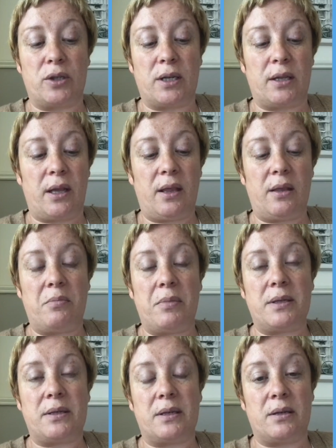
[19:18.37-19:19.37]
I think the
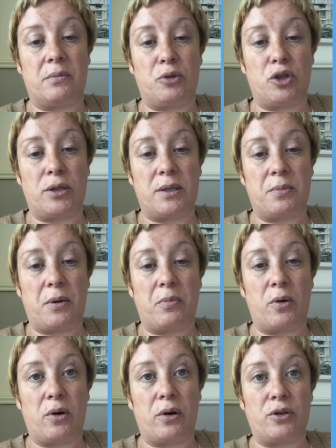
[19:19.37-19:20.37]
misassumptions about
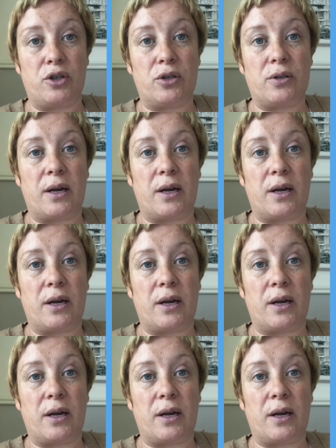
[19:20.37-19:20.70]
mortgages